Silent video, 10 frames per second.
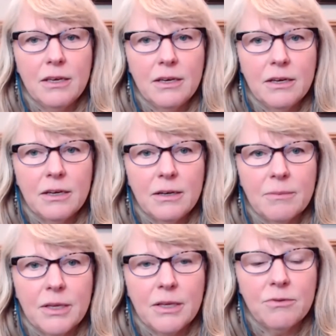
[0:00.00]

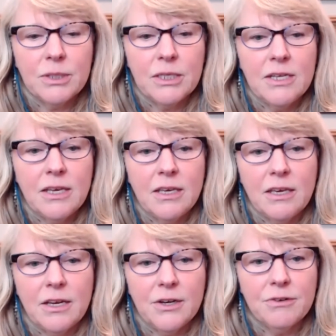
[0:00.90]
and really taking
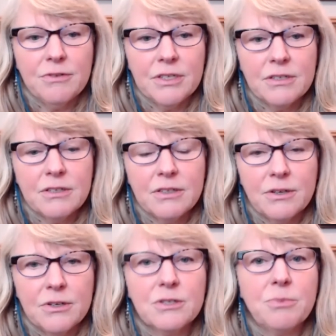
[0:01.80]
care of us and
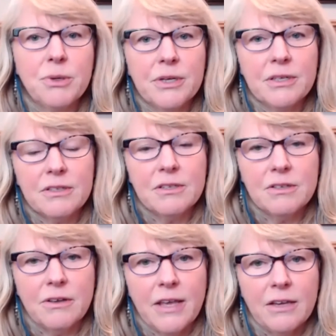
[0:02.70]
our experiences
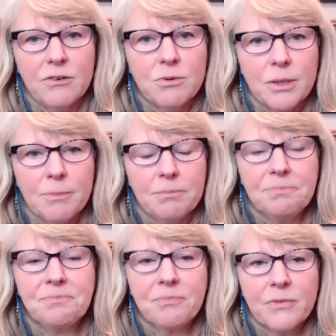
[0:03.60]
on that trip.
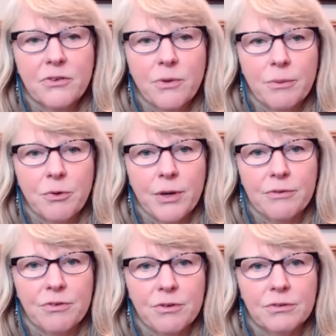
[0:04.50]
So I'm
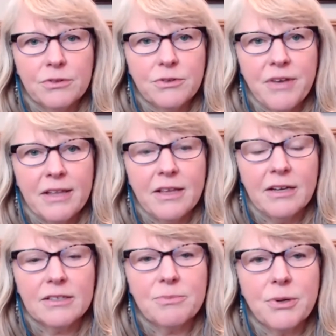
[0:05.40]
grateful to have had that
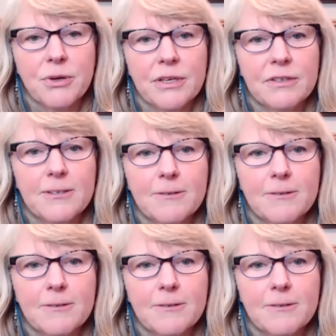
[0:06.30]
experience.